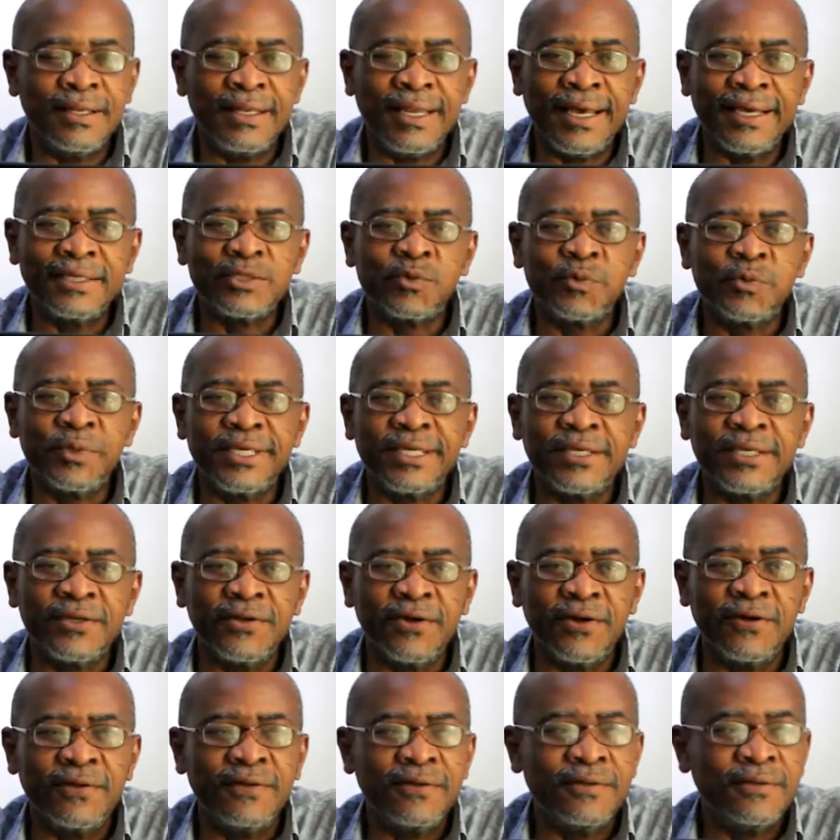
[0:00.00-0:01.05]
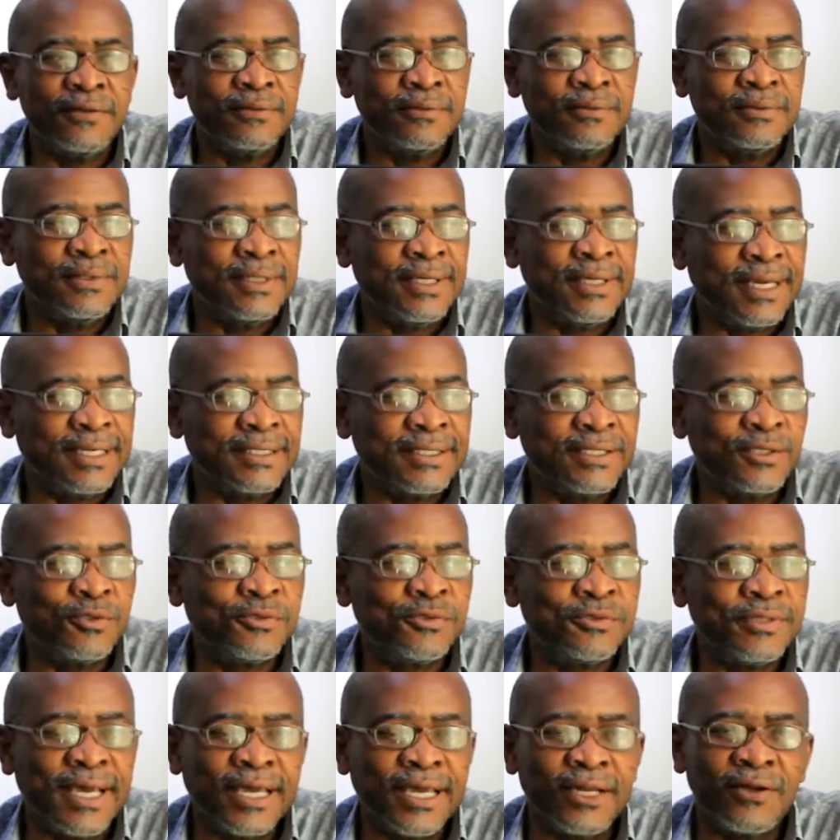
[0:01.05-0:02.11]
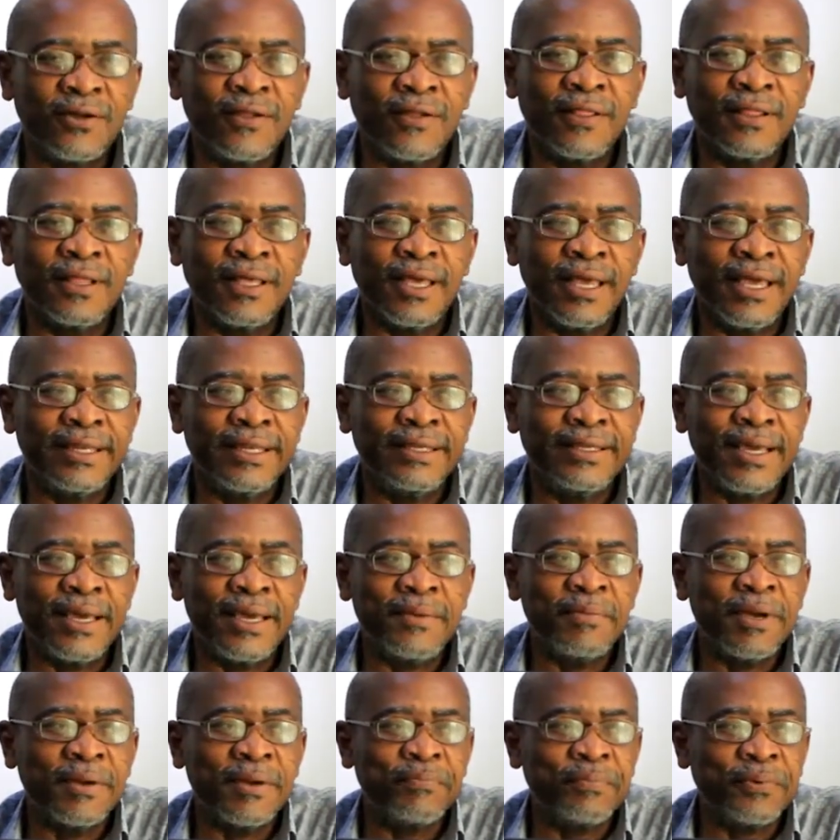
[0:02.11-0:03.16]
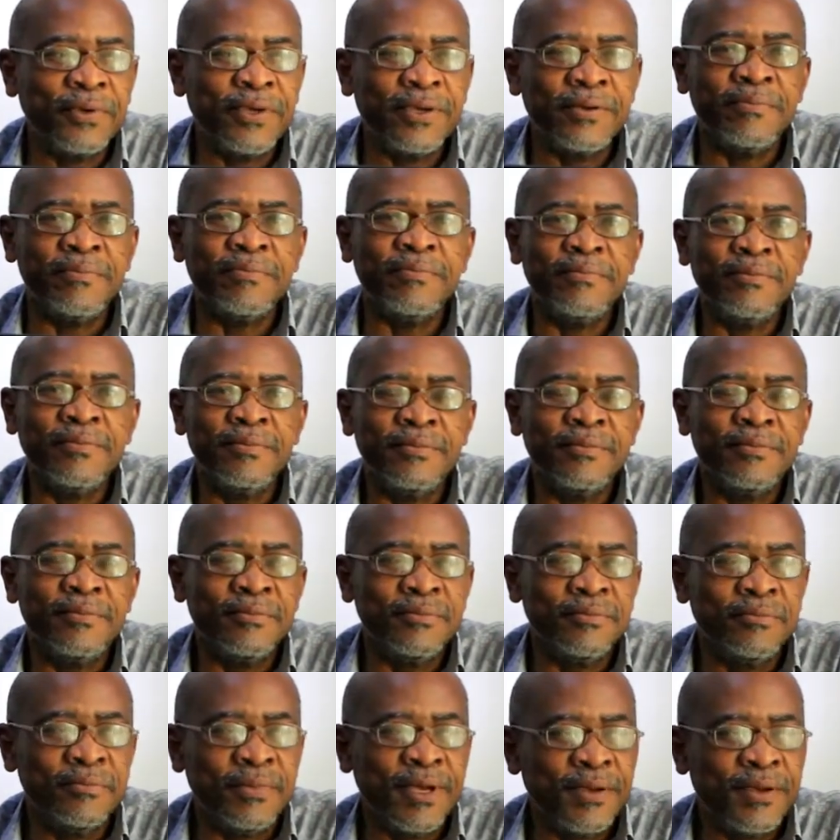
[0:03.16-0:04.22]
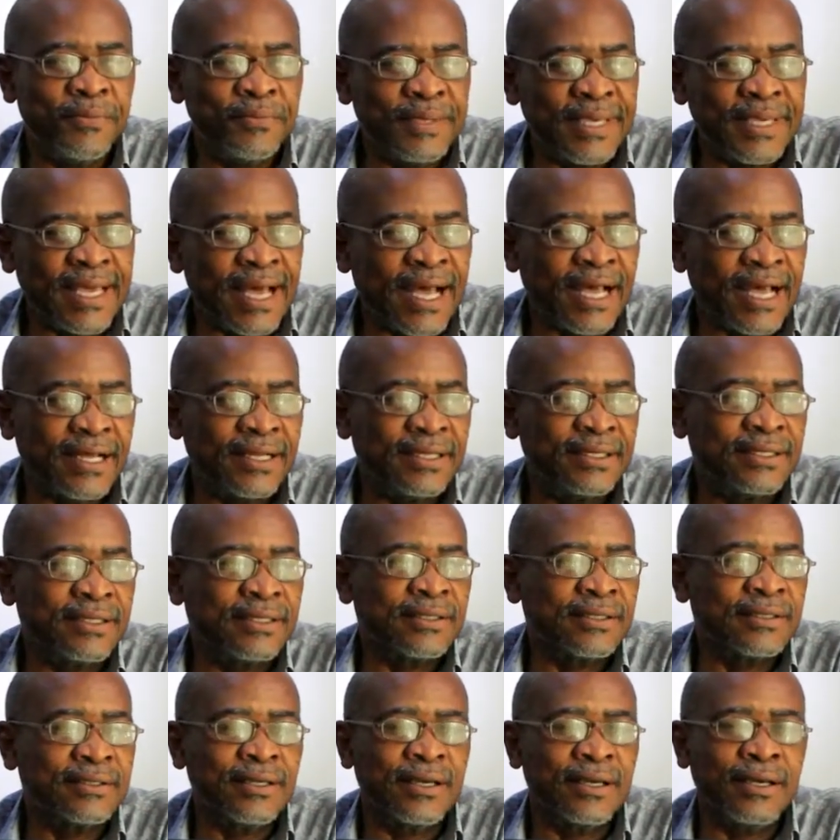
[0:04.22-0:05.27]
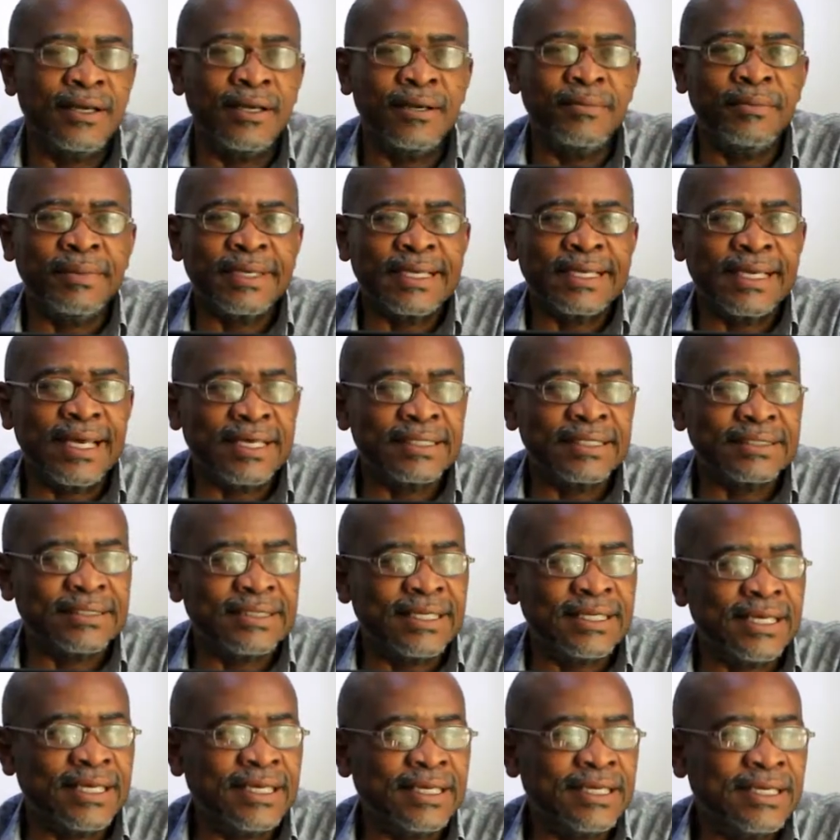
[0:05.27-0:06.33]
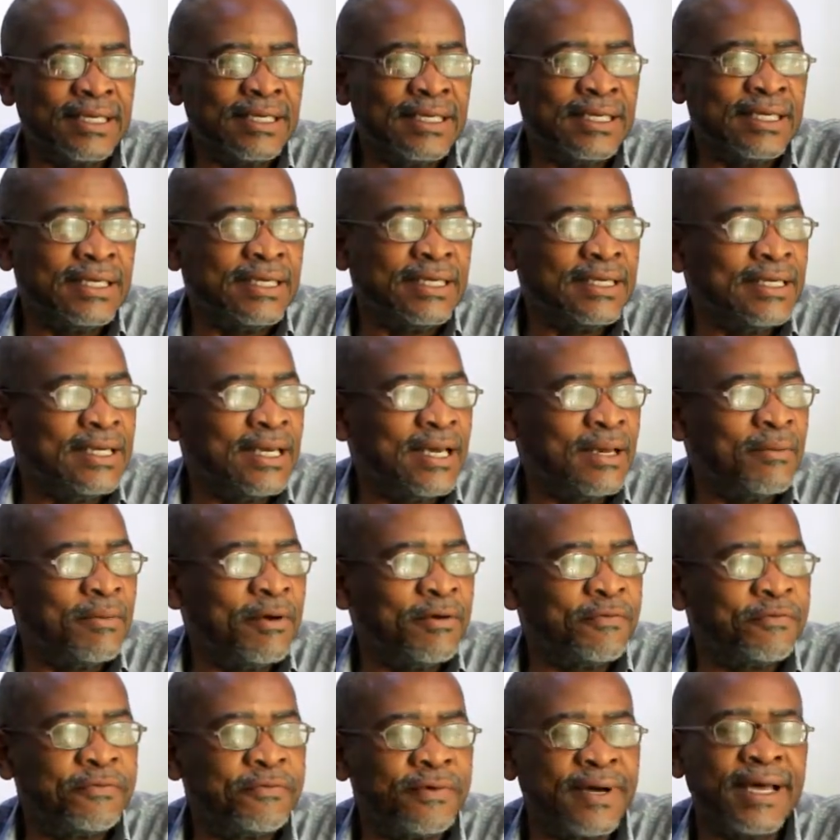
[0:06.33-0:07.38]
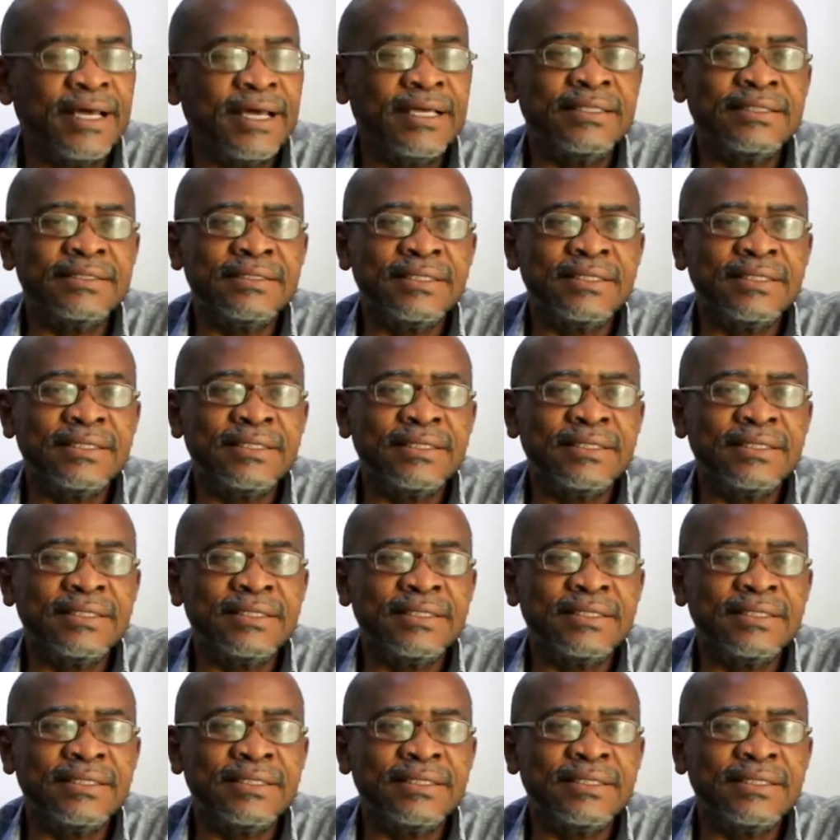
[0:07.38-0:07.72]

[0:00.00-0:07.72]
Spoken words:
Last week, ya this year at the end of Pim baby we can say yeah we fa